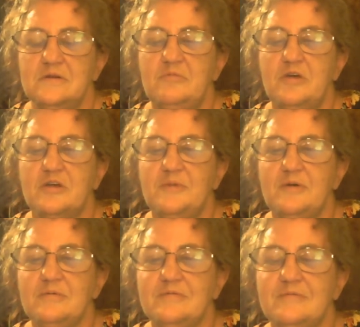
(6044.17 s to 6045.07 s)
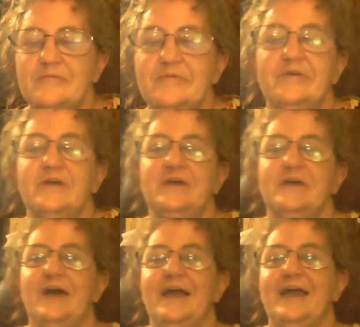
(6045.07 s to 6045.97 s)
I'm not gonna be able to.
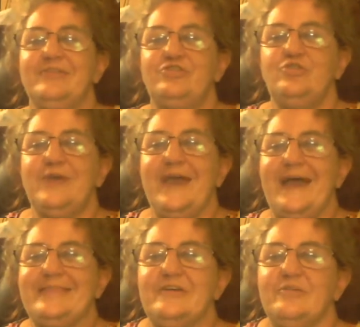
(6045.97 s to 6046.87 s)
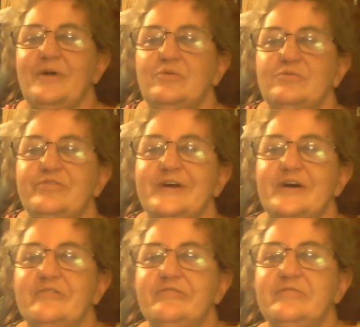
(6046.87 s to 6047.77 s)
I got two cats here my own
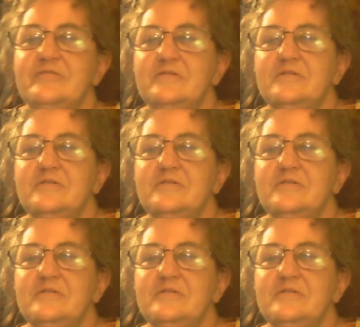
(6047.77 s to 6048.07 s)
self.